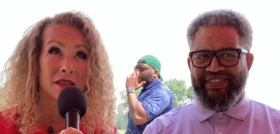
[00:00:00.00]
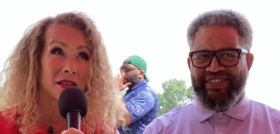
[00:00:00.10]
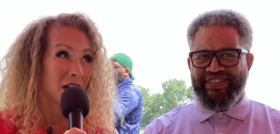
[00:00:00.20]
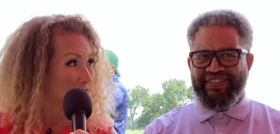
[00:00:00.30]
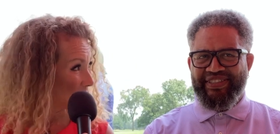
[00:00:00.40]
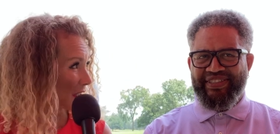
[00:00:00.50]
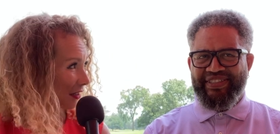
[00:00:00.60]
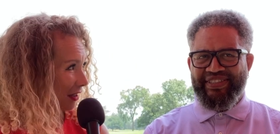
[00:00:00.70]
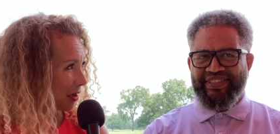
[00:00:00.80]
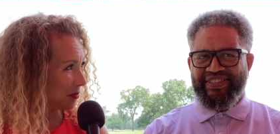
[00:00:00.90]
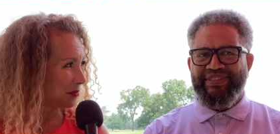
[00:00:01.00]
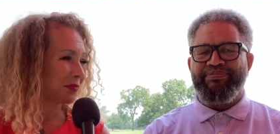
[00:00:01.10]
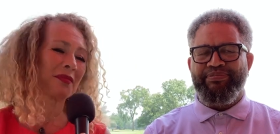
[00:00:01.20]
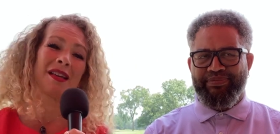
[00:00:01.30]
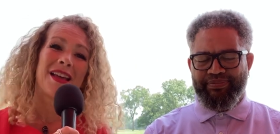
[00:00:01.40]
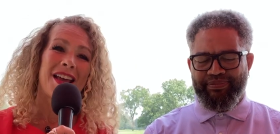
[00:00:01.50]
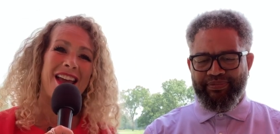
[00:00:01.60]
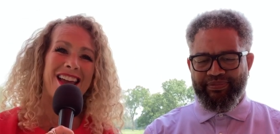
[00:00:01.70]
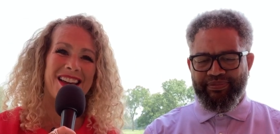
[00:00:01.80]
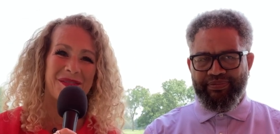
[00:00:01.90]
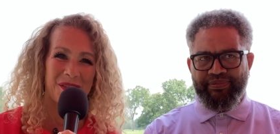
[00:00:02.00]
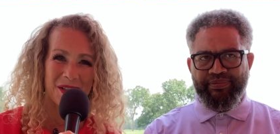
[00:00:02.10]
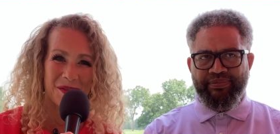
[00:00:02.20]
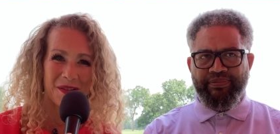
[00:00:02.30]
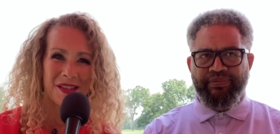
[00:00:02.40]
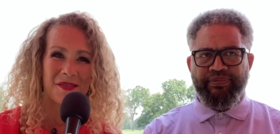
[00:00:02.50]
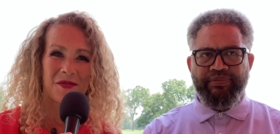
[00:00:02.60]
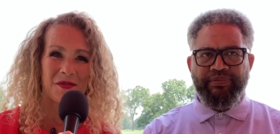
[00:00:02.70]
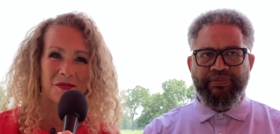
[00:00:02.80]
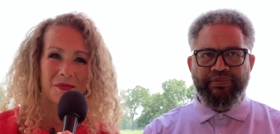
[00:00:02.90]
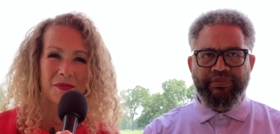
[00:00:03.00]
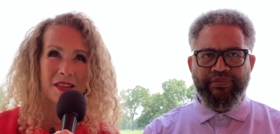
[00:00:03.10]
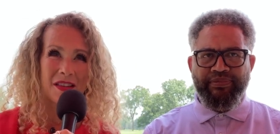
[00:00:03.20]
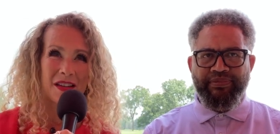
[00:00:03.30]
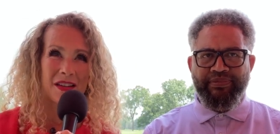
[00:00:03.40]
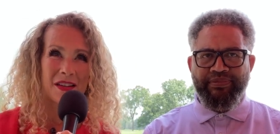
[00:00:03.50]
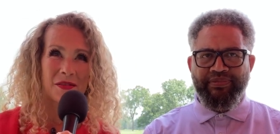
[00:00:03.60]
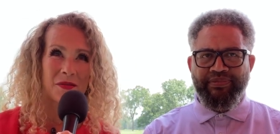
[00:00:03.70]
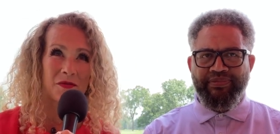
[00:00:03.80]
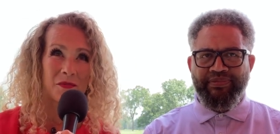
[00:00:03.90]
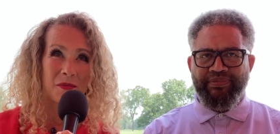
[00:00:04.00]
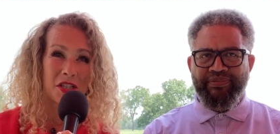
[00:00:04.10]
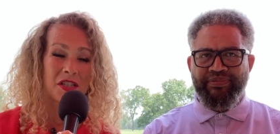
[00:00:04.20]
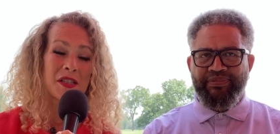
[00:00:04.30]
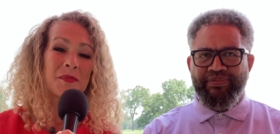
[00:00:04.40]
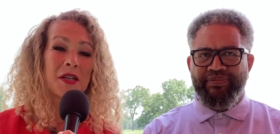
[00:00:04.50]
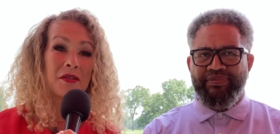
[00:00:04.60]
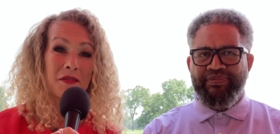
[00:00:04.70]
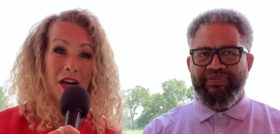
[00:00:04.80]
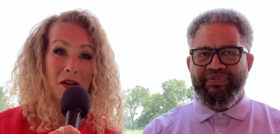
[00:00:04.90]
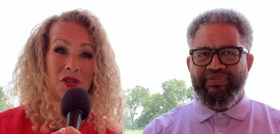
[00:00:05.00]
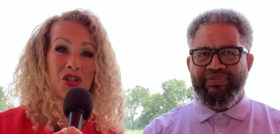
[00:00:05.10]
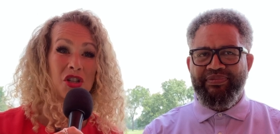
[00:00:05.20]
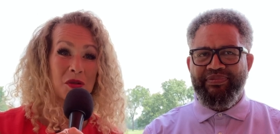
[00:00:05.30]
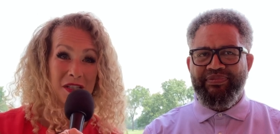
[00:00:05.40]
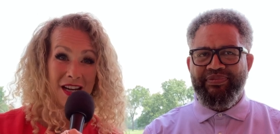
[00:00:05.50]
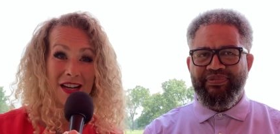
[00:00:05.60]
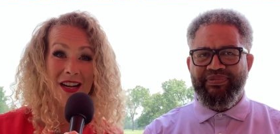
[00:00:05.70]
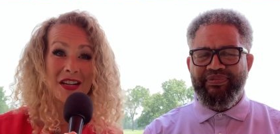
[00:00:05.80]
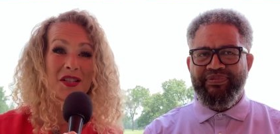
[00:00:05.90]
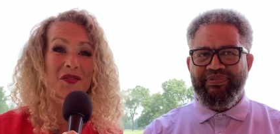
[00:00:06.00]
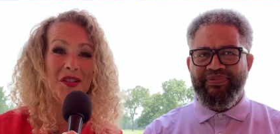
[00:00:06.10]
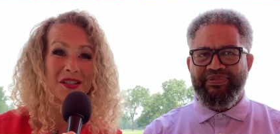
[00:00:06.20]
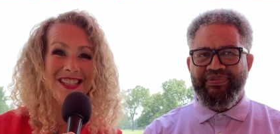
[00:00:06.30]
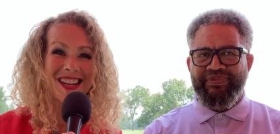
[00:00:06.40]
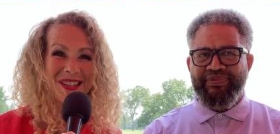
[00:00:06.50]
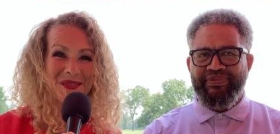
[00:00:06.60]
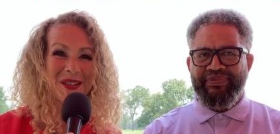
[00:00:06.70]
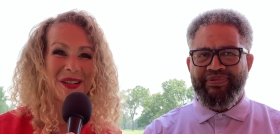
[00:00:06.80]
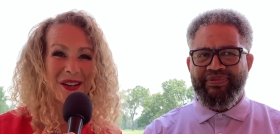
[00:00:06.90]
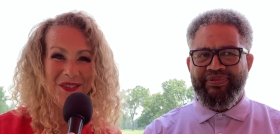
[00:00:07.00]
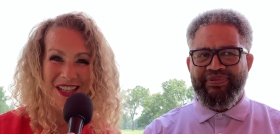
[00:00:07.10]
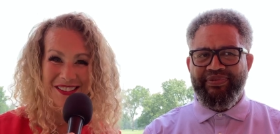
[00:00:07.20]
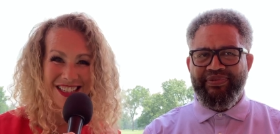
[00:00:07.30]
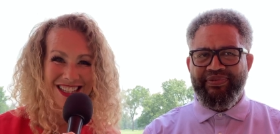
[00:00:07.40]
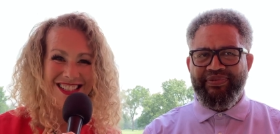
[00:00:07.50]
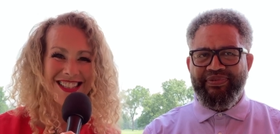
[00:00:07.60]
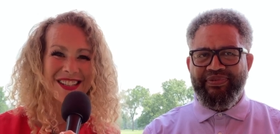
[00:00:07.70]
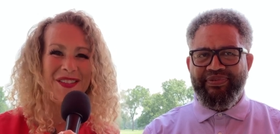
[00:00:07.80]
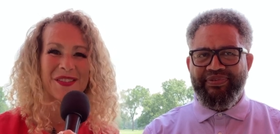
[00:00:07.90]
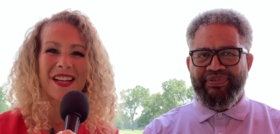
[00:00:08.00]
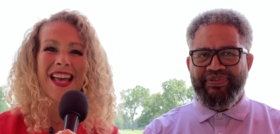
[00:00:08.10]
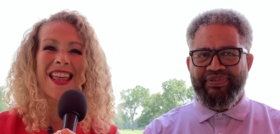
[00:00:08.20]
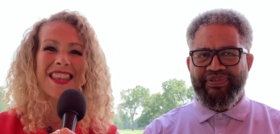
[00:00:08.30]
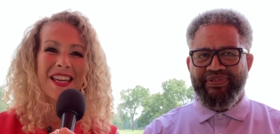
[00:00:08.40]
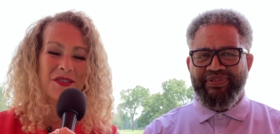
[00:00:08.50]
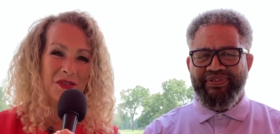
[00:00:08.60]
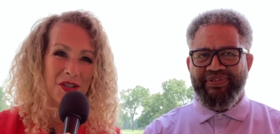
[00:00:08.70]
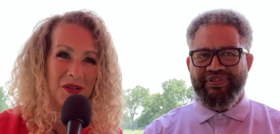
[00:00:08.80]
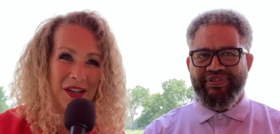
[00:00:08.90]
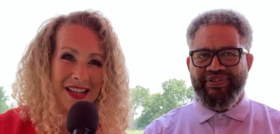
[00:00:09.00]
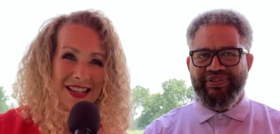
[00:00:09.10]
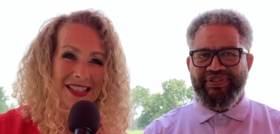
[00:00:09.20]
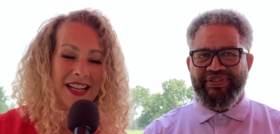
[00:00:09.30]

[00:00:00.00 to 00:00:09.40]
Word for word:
Speaker 1: Country Club, and we are with the Michigan Speaker of the House, Joe Tate, at his first annual golf outing. So thank you for joining us,